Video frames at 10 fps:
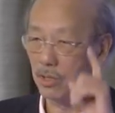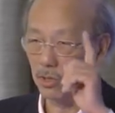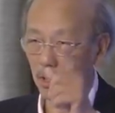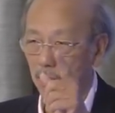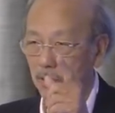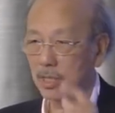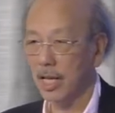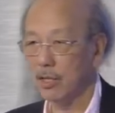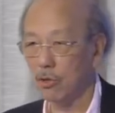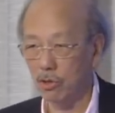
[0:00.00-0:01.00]
So
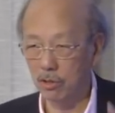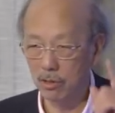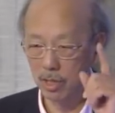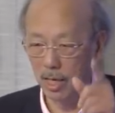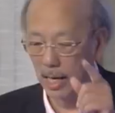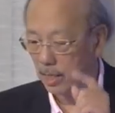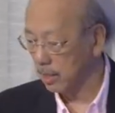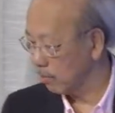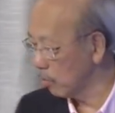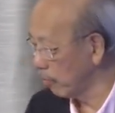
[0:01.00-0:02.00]
stay tuned, the
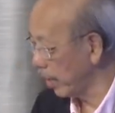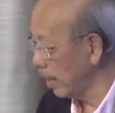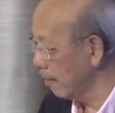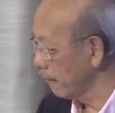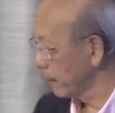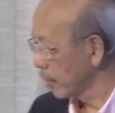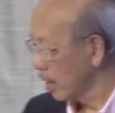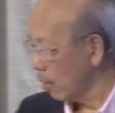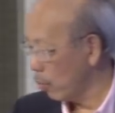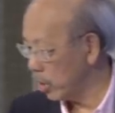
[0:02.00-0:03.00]
next movie,
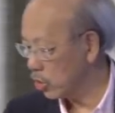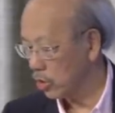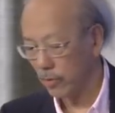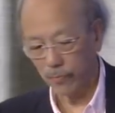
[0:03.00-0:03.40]
which